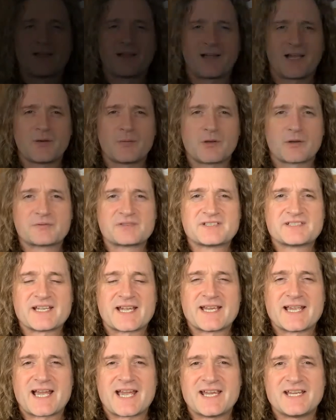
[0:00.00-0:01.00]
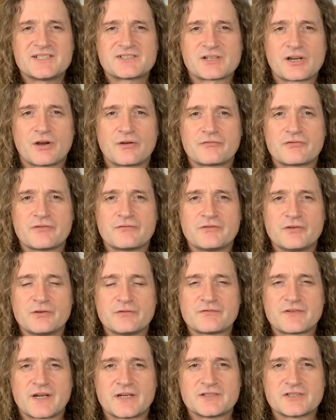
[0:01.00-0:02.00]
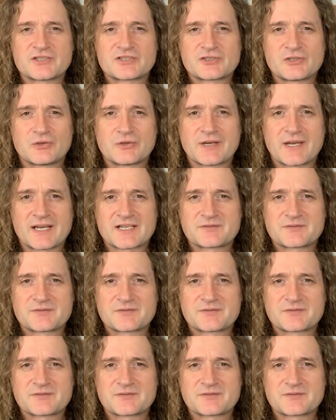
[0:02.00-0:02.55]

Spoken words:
Hi, welcome to day 8 of the Viewfinder song